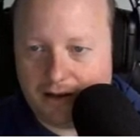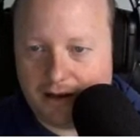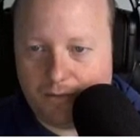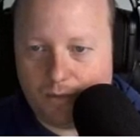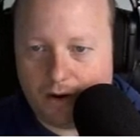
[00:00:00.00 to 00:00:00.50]

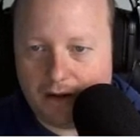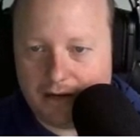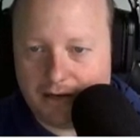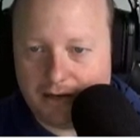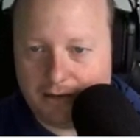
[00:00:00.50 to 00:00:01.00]
I
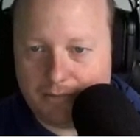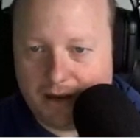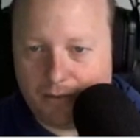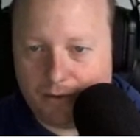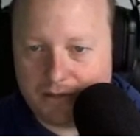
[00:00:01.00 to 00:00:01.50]
want
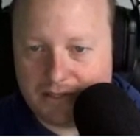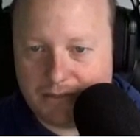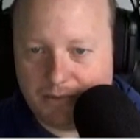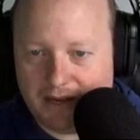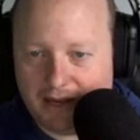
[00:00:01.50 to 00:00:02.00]
my horse
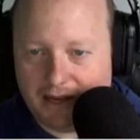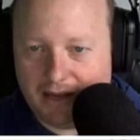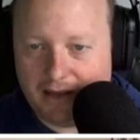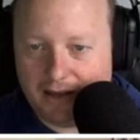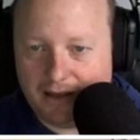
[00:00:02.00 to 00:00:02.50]
to be